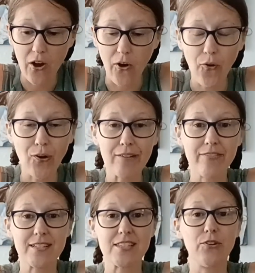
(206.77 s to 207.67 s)
or if
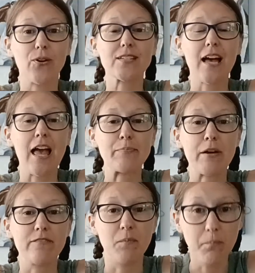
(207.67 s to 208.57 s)
it's your time
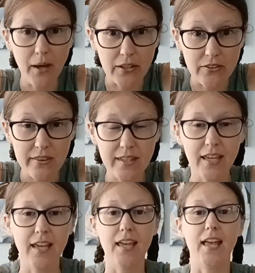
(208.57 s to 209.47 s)
of the month,
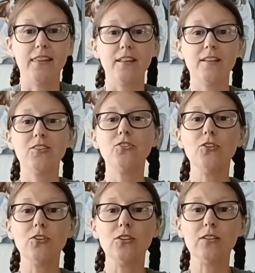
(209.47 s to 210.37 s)
and the
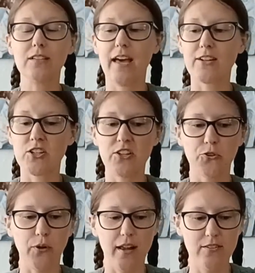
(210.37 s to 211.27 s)
little
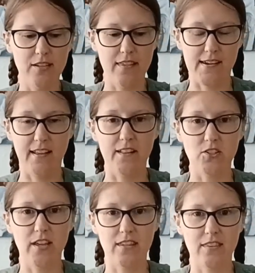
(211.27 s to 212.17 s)
cachito, how do you say that in
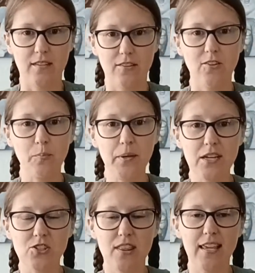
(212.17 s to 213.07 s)
English? Like the little
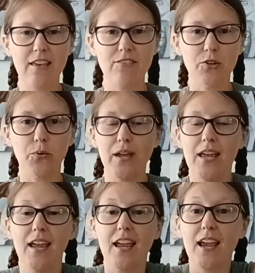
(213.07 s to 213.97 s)
piece they give you
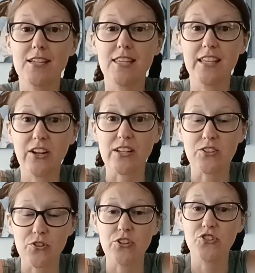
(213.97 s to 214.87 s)
isn't going to
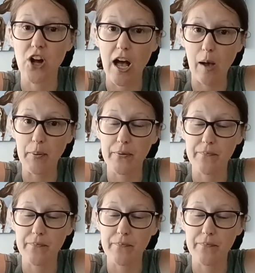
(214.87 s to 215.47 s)
do the job.